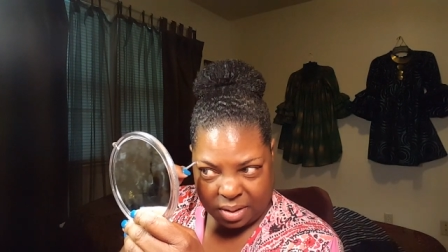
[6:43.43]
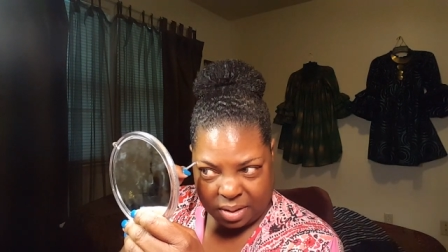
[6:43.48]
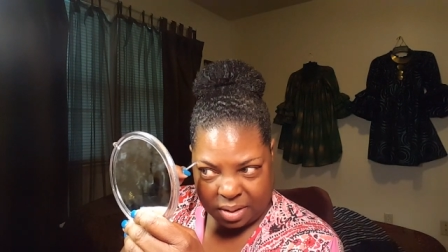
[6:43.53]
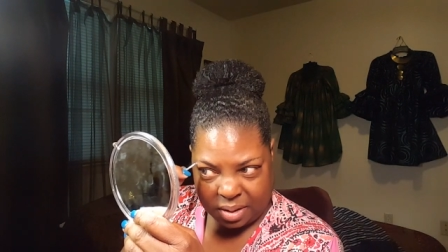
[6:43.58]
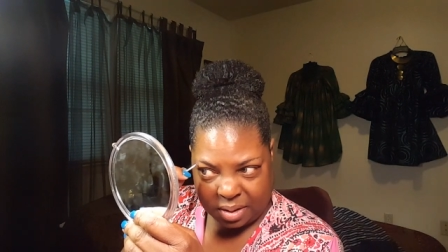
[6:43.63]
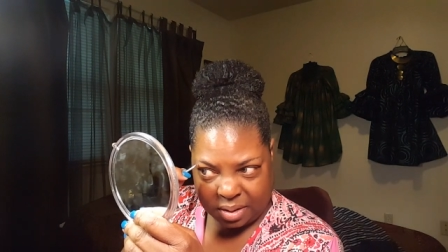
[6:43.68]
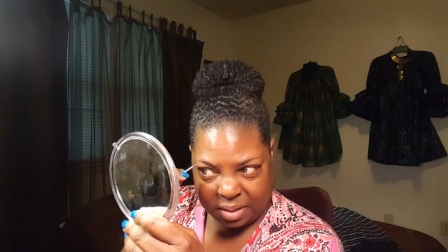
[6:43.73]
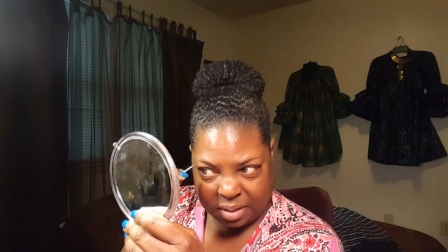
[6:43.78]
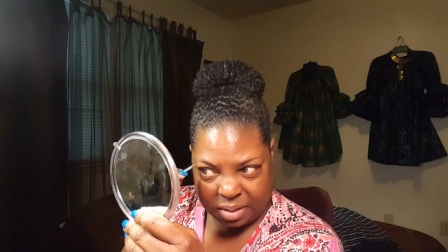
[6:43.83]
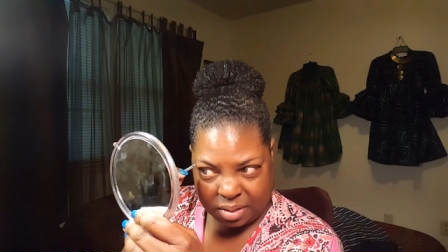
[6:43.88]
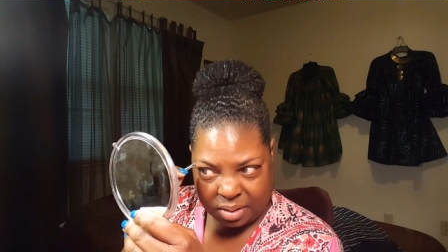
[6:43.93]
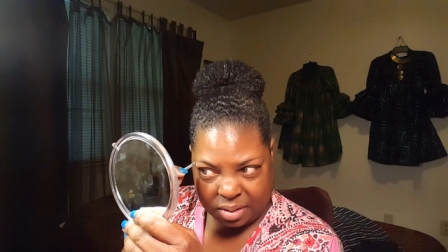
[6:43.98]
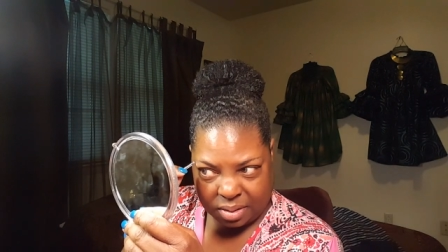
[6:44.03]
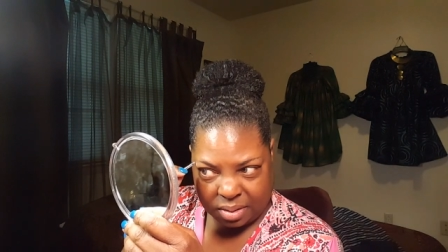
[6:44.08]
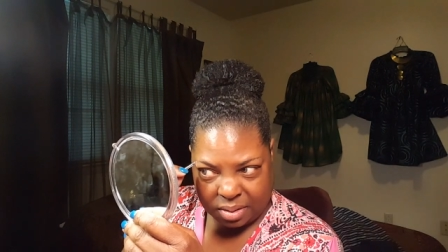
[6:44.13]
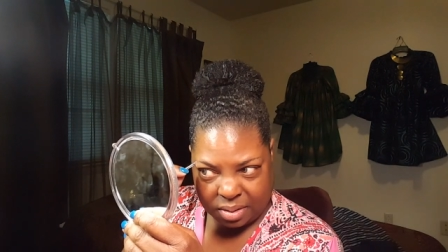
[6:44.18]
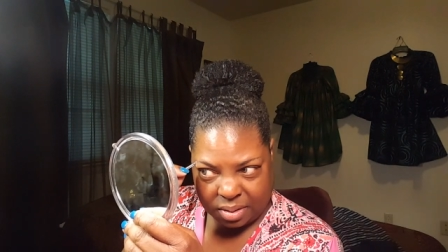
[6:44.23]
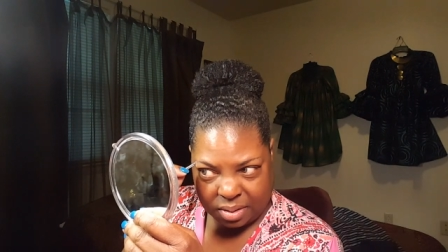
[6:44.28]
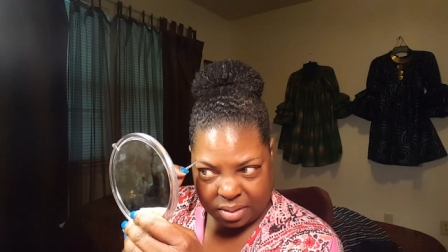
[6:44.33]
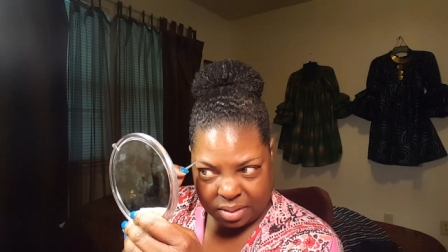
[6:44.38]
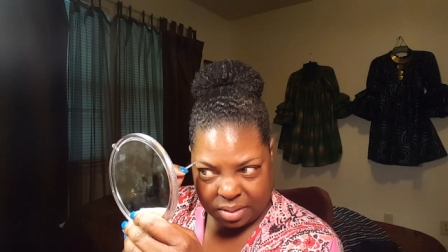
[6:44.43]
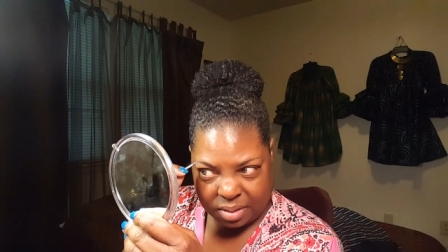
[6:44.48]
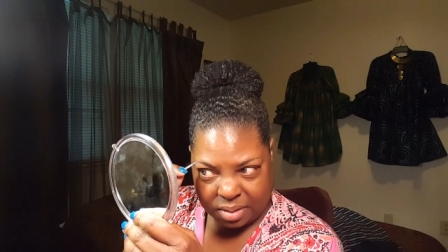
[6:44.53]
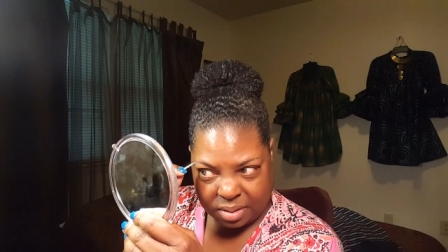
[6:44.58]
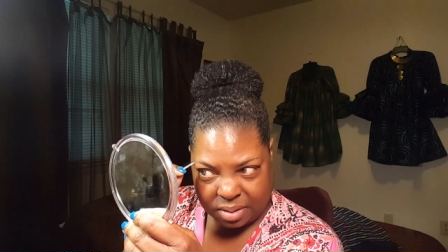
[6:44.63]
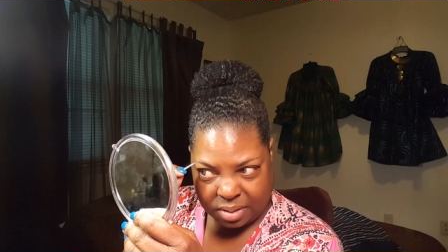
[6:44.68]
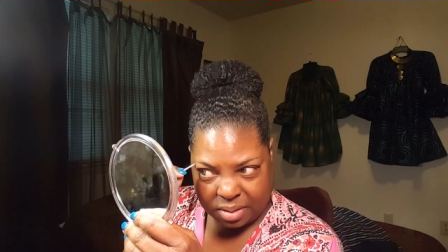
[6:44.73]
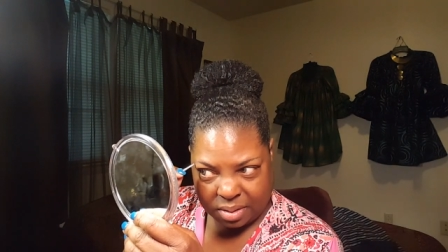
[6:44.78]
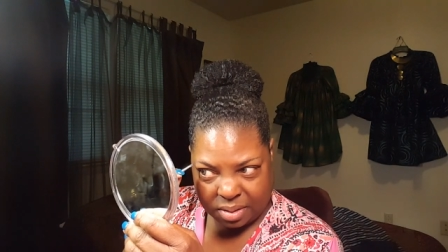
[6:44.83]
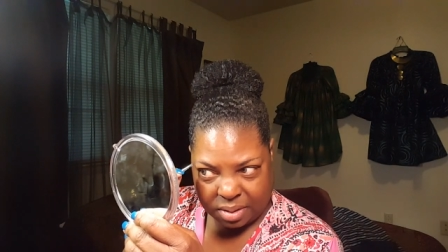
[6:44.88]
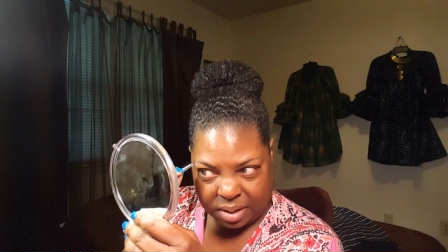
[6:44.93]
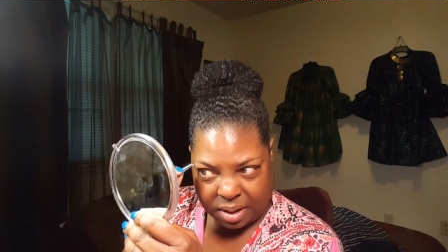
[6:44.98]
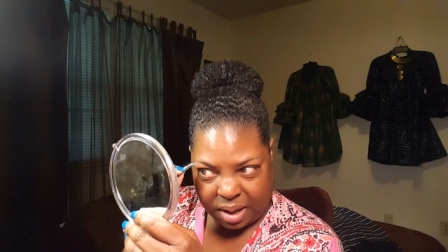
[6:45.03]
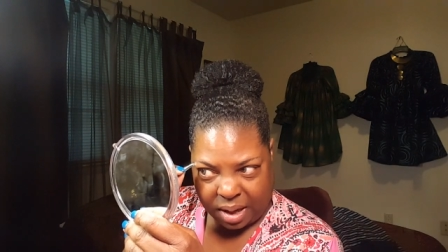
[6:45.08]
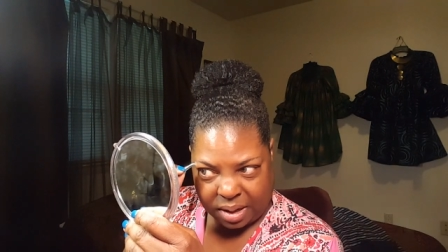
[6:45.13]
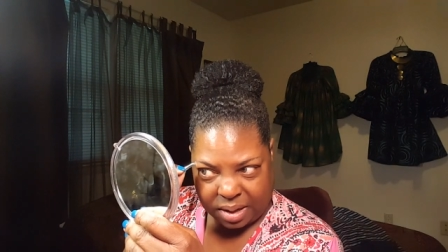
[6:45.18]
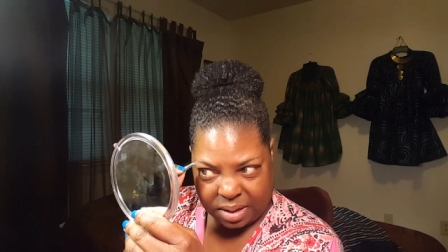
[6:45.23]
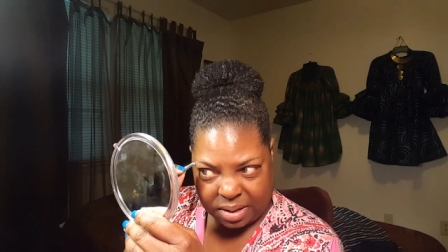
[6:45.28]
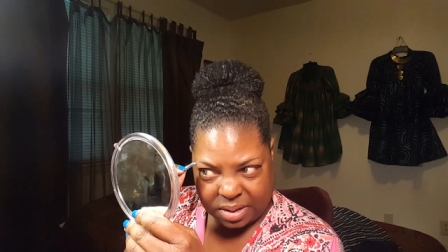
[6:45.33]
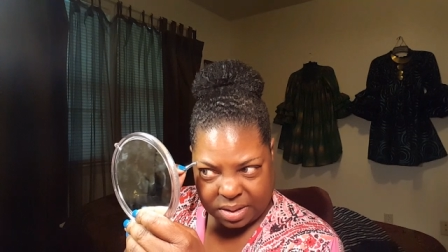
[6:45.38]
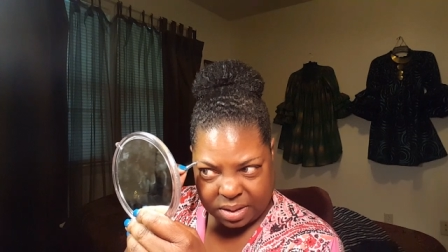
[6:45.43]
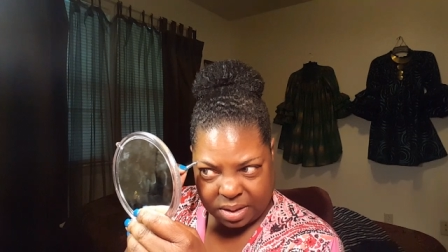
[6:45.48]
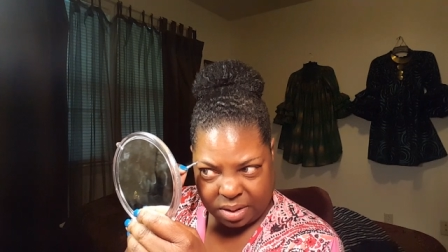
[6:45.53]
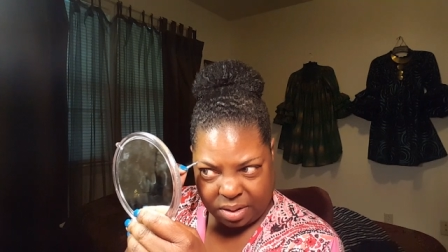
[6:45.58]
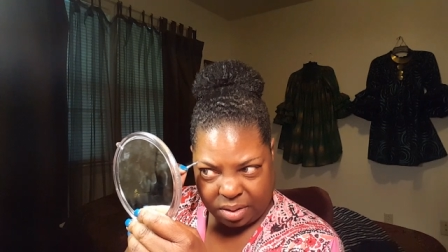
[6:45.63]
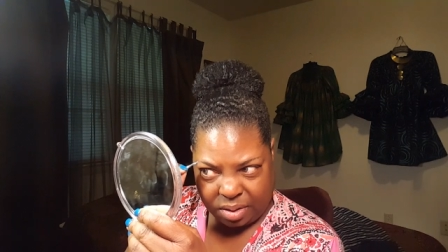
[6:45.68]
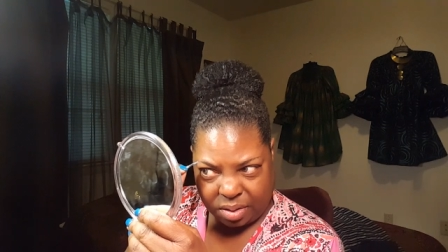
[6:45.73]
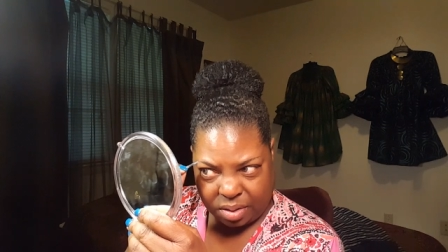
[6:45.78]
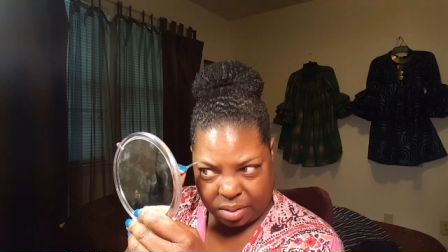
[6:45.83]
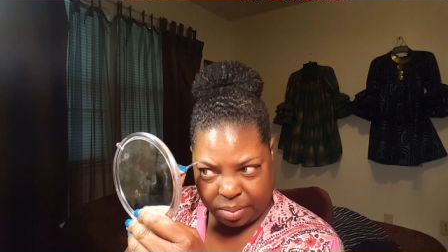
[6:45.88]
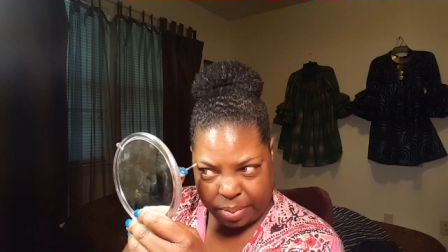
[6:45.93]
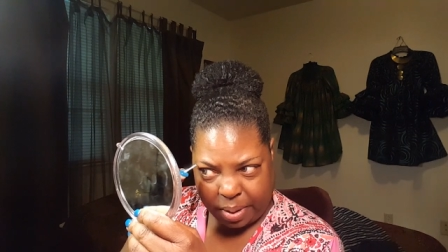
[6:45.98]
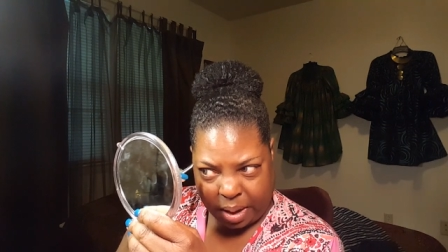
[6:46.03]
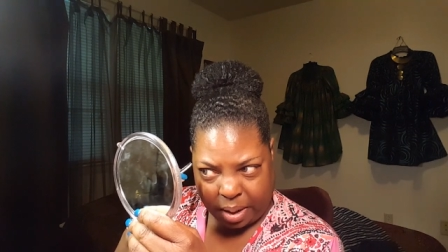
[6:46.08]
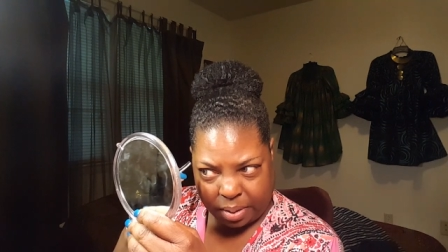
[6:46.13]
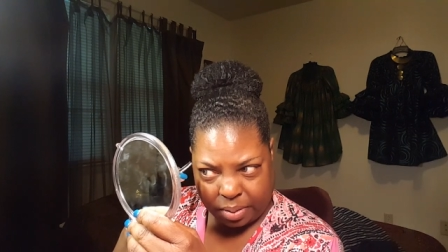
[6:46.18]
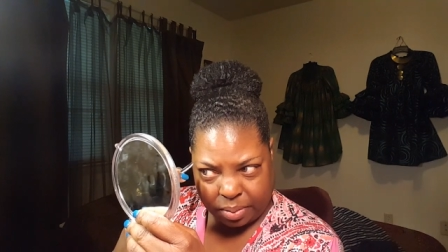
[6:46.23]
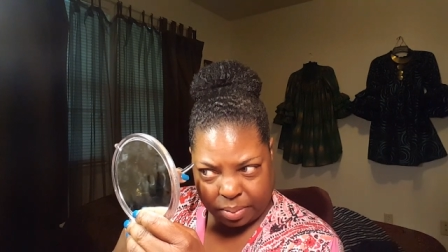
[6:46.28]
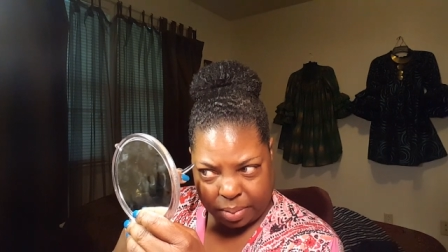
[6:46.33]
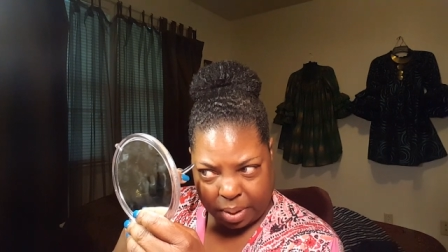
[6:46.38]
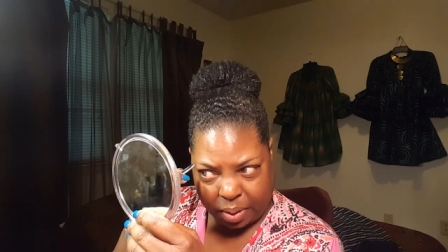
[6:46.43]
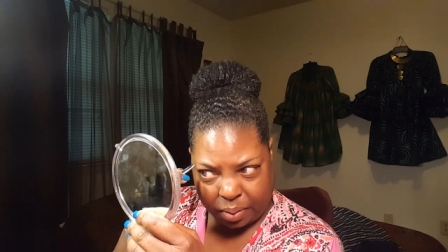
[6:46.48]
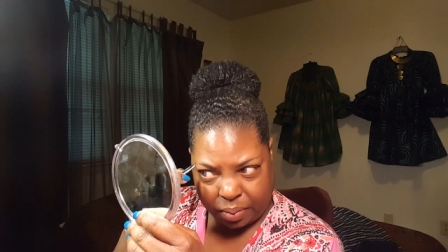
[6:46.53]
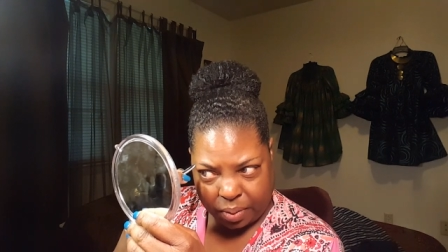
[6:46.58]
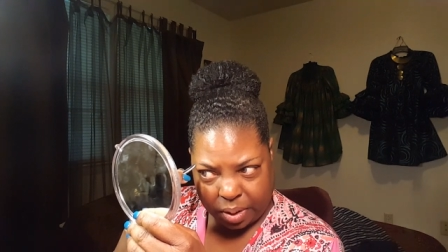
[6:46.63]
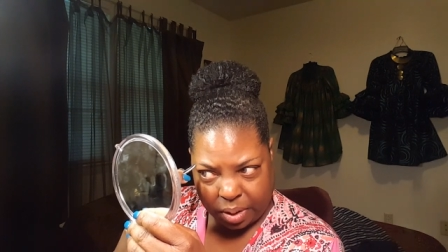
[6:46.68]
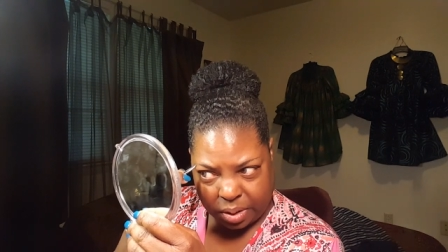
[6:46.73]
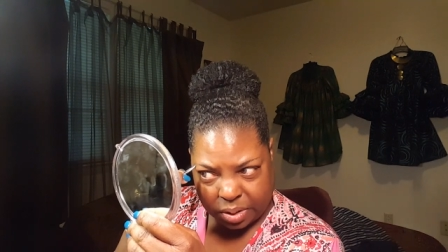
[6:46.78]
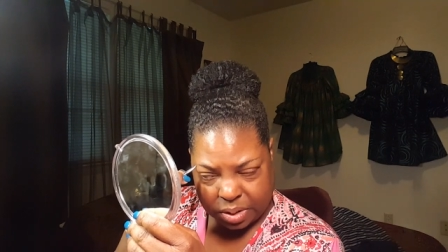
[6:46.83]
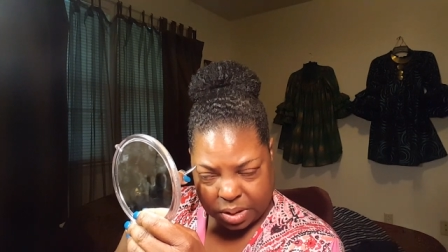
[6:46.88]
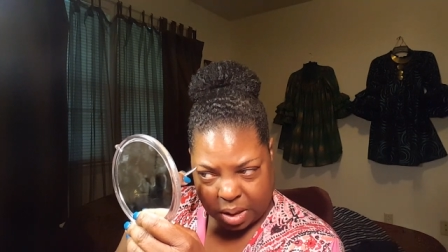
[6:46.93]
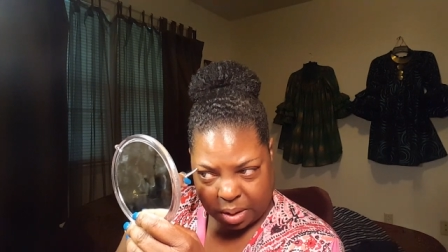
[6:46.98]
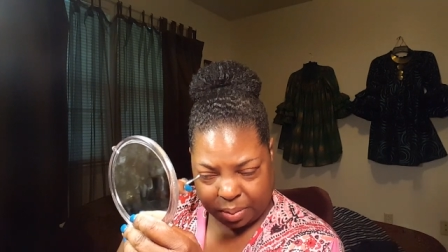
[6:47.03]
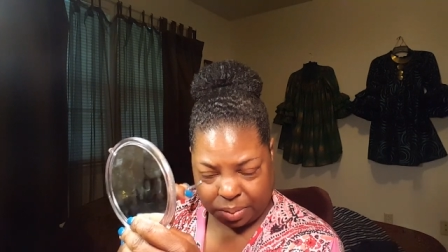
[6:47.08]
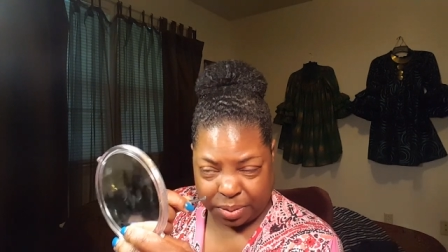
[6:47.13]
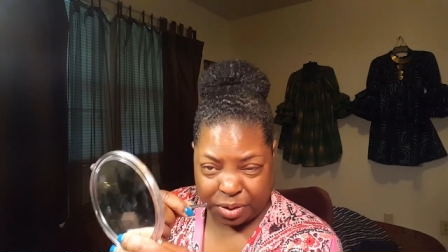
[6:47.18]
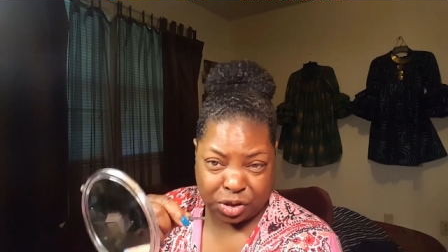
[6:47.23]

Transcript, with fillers: And um, I didn't tell her about my regular channel,